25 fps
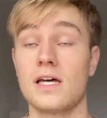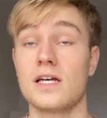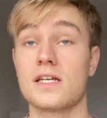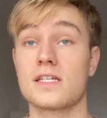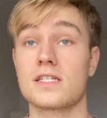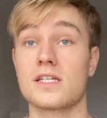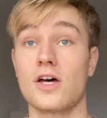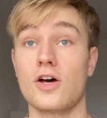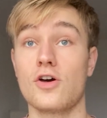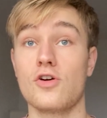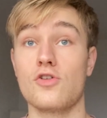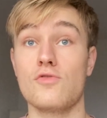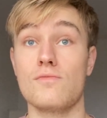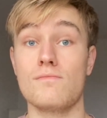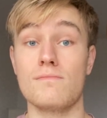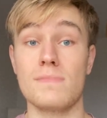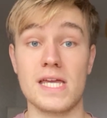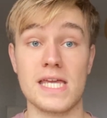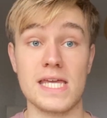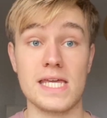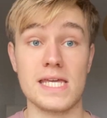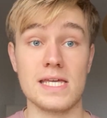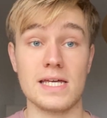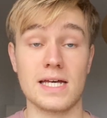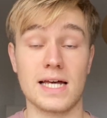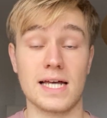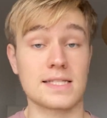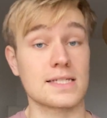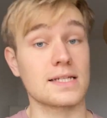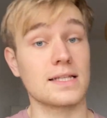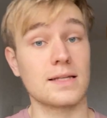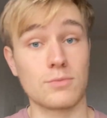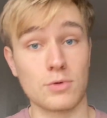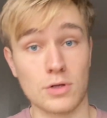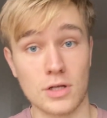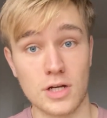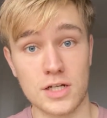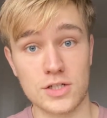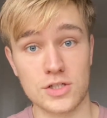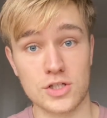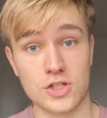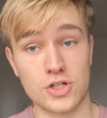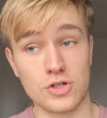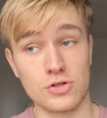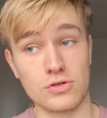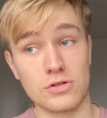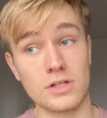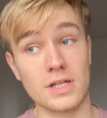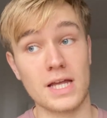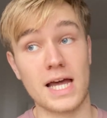So me as a liberal arts
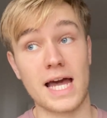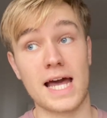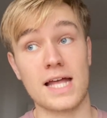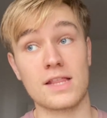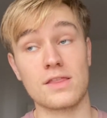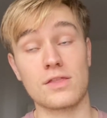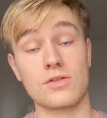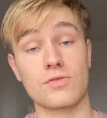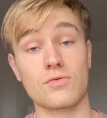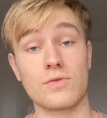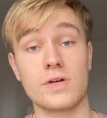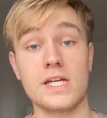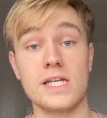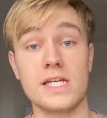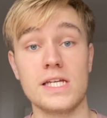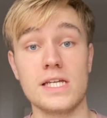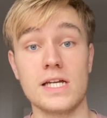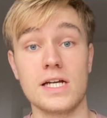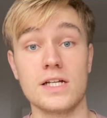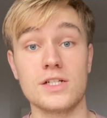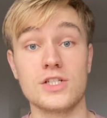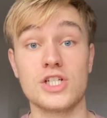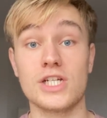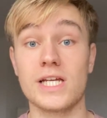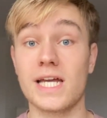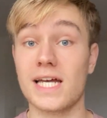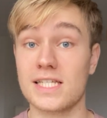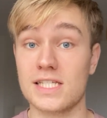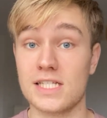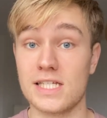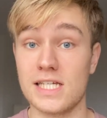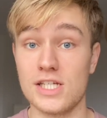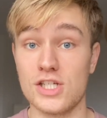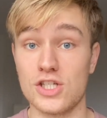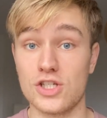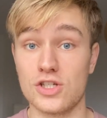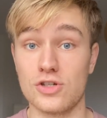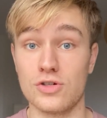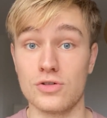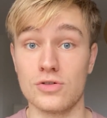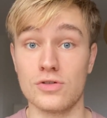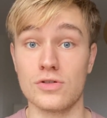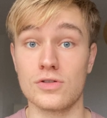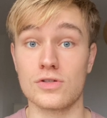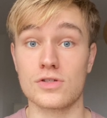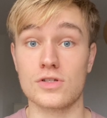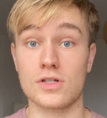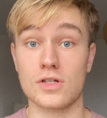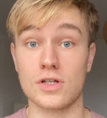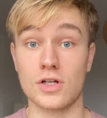student and three GSD
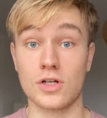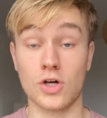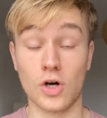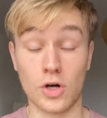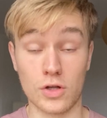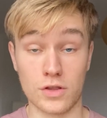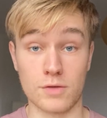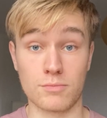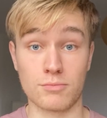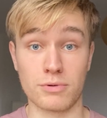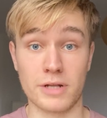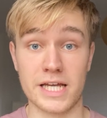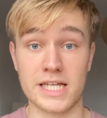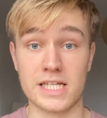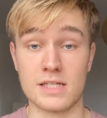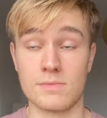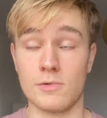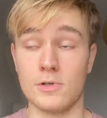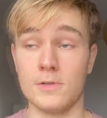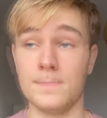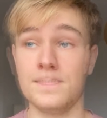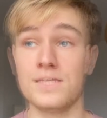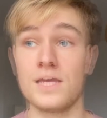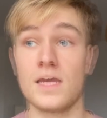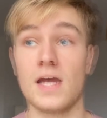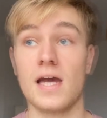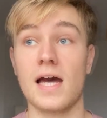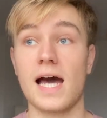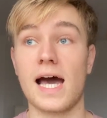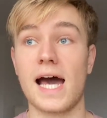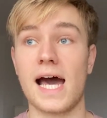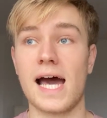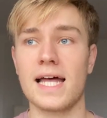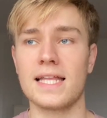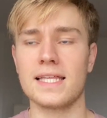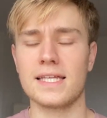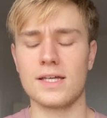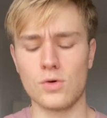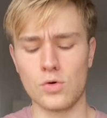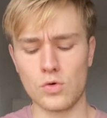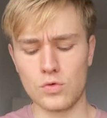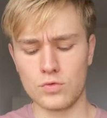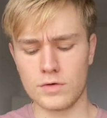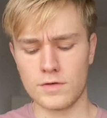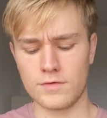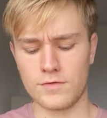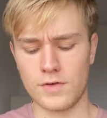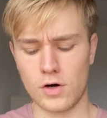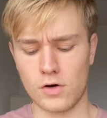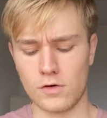students got the placement. And it all
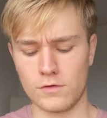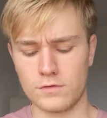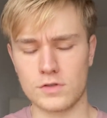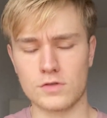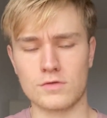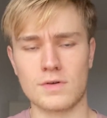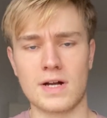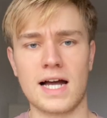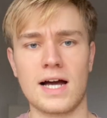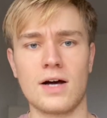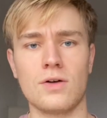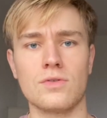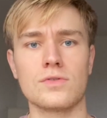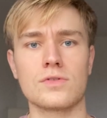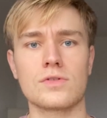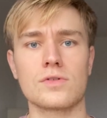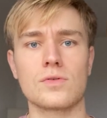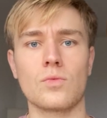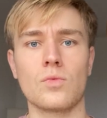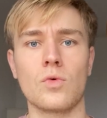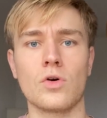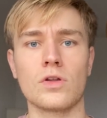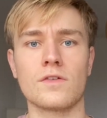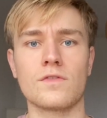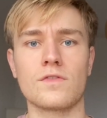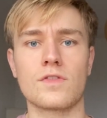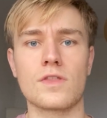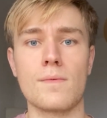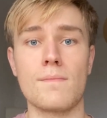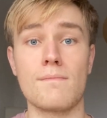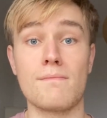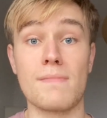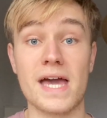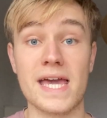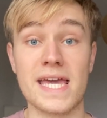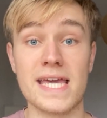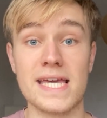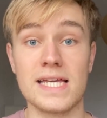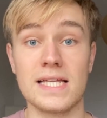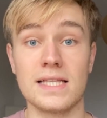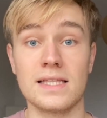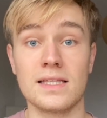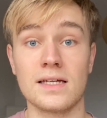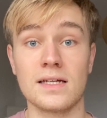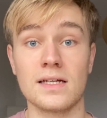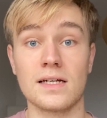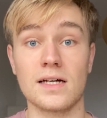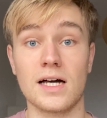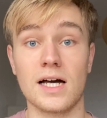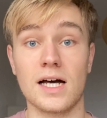revolved around one of the
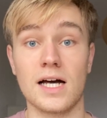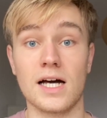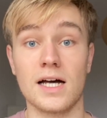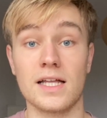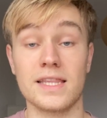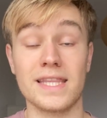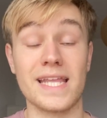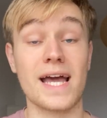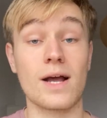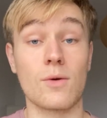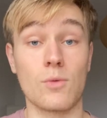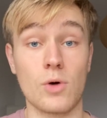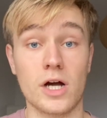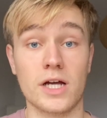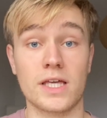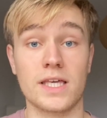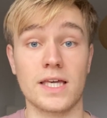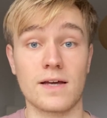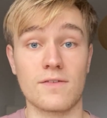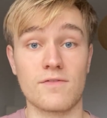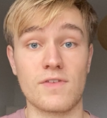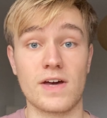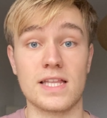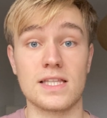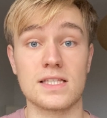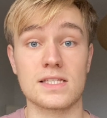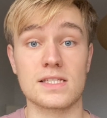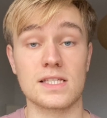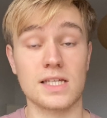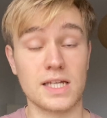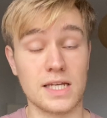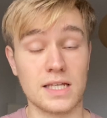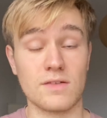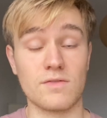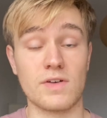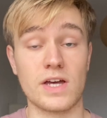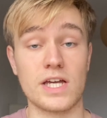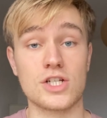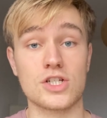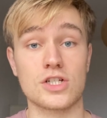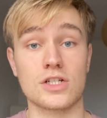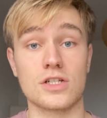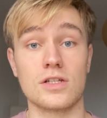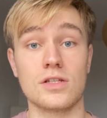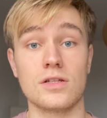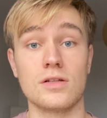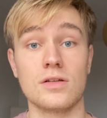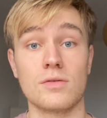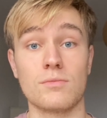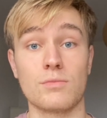main networking events that
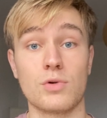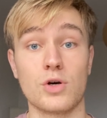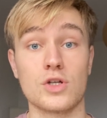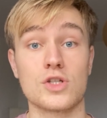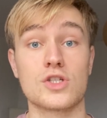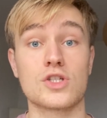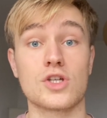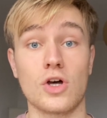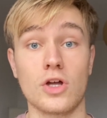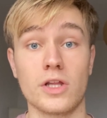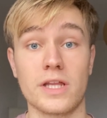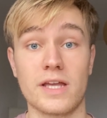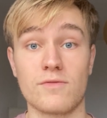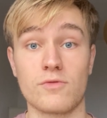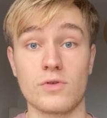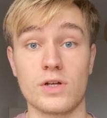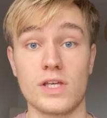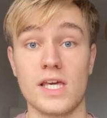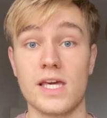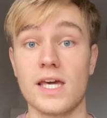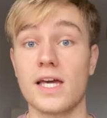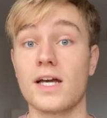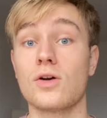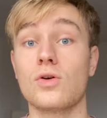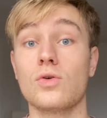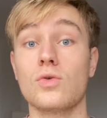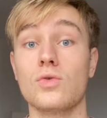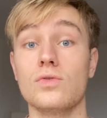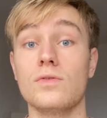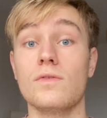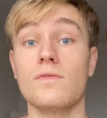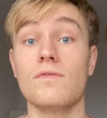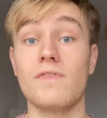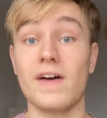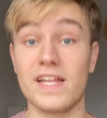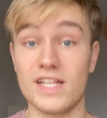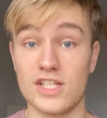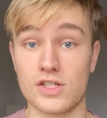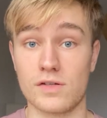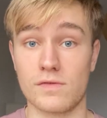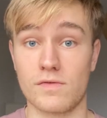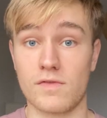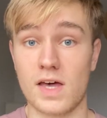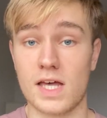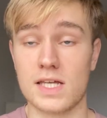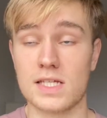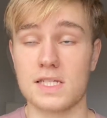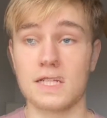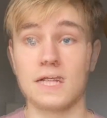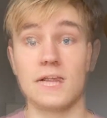Innovation puts on every year called
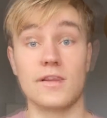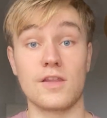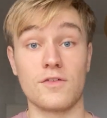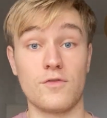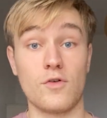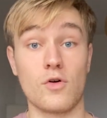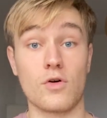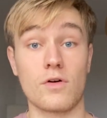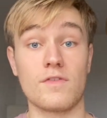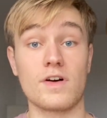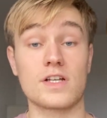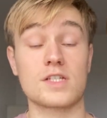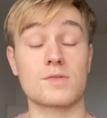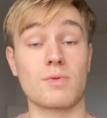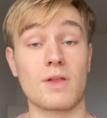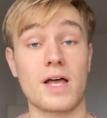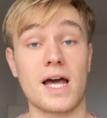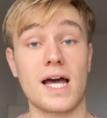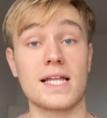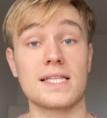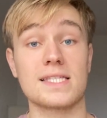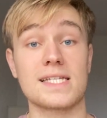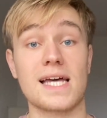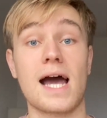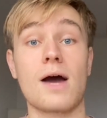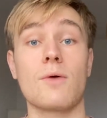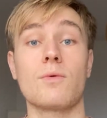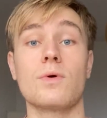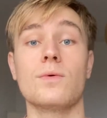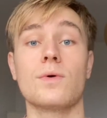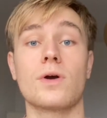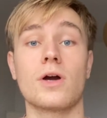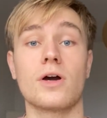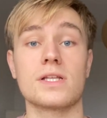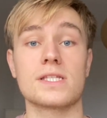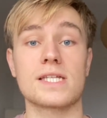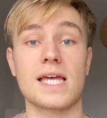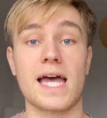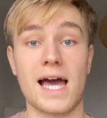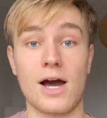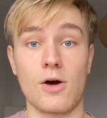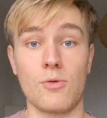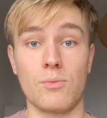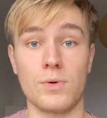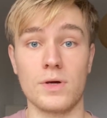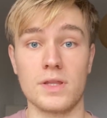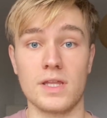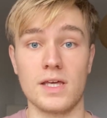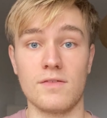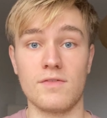VentureFest. The four of us planned how we were going to
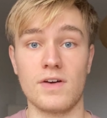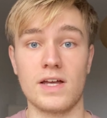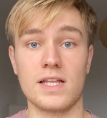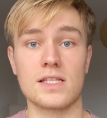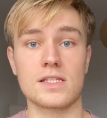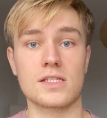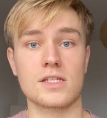help at the event.